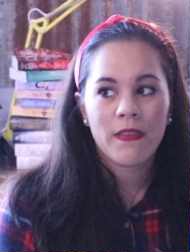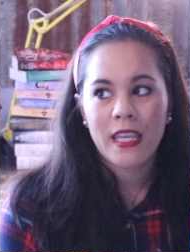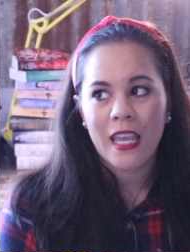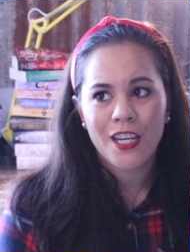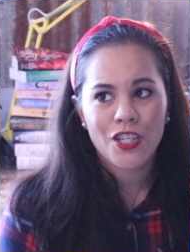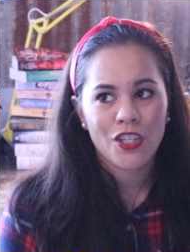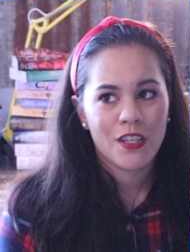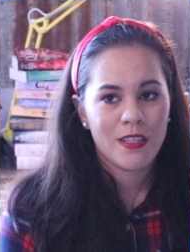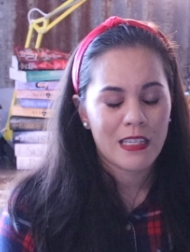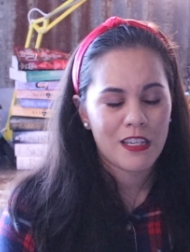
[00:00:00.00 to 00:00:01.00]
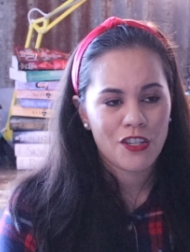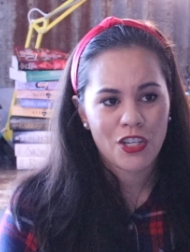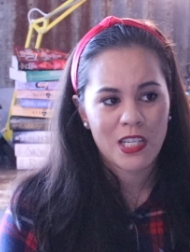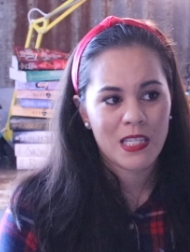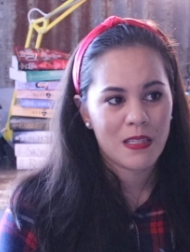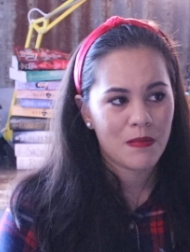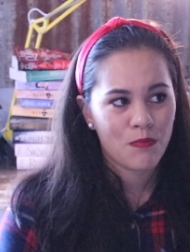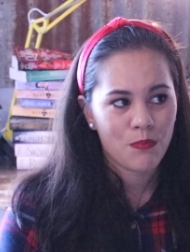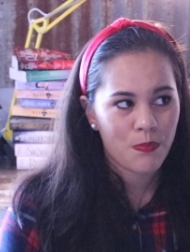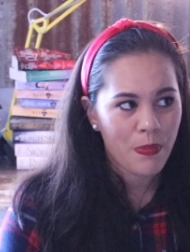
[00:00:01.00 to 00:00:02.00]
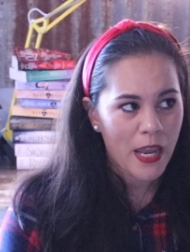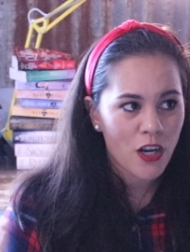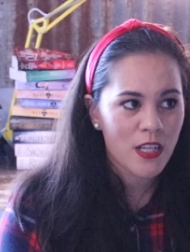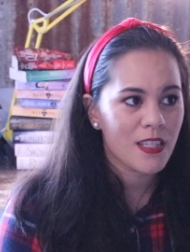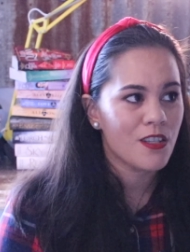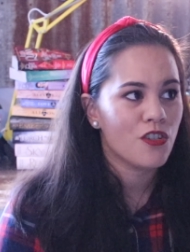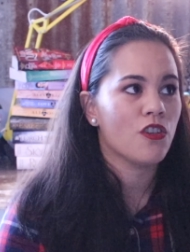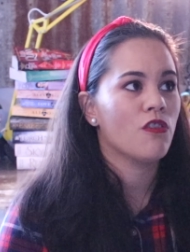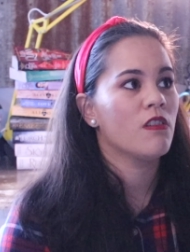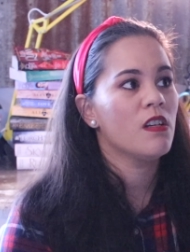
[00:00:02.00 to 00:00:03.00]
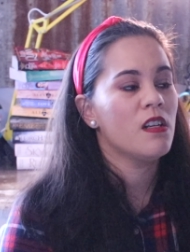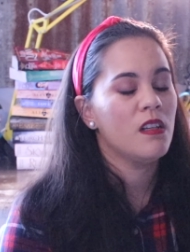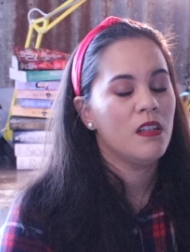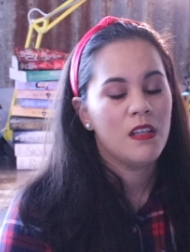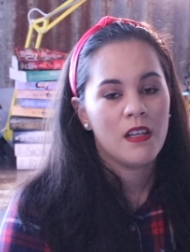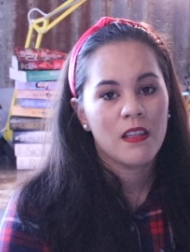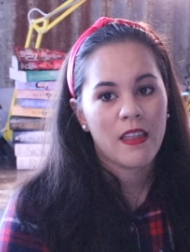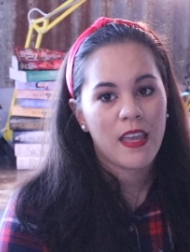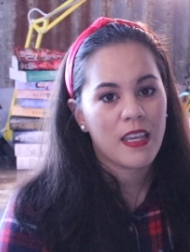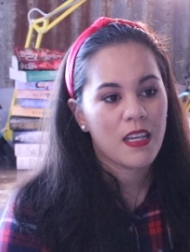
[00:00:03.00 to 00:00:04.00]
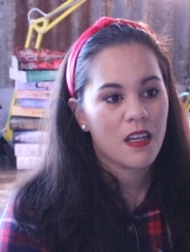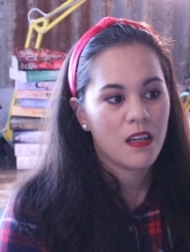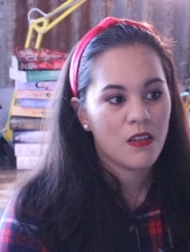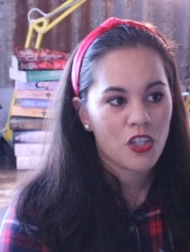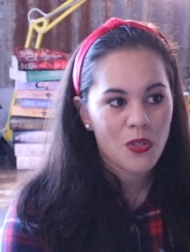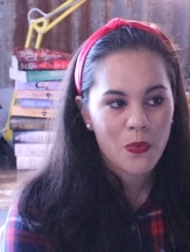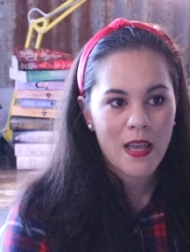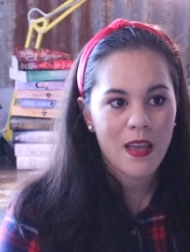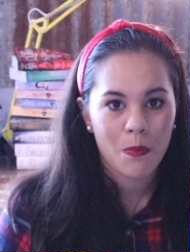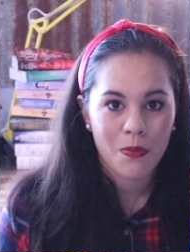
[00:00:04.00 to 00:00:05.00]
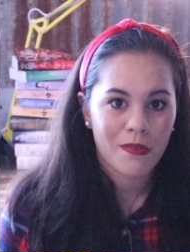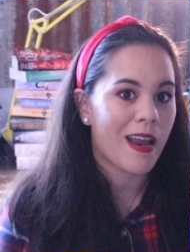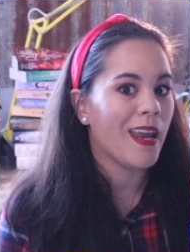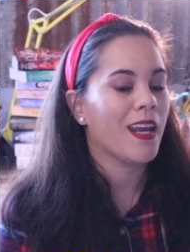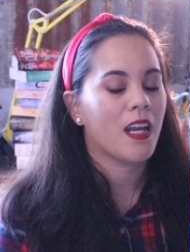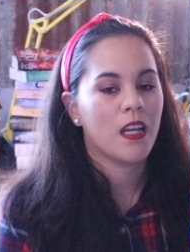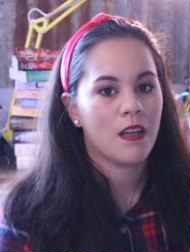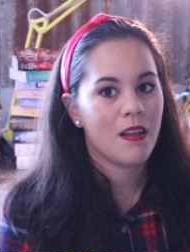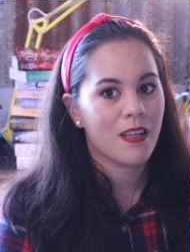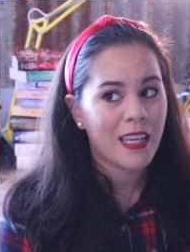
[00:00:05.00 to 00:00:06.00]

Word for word: vacations and just parents in general like just want a break.